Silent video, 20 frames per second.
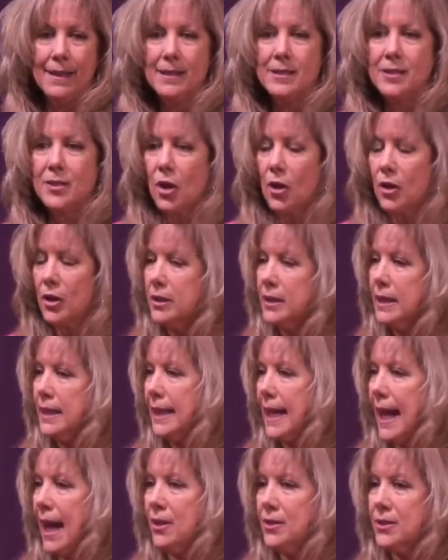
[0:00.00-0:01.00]
started
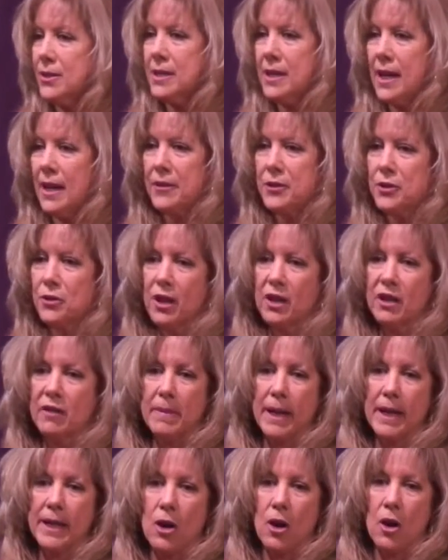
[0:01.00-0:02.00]
cleaning houses out of the trunk of
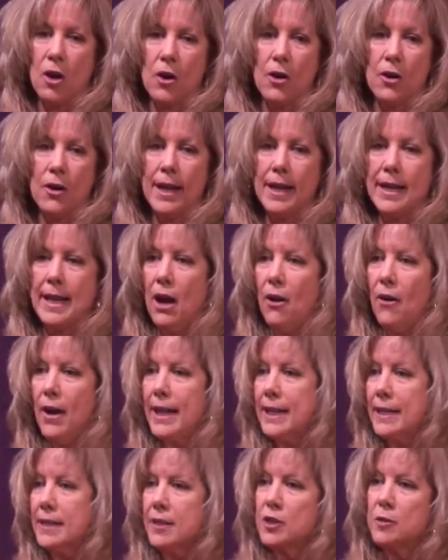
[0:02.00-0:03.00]
my car, and now I get to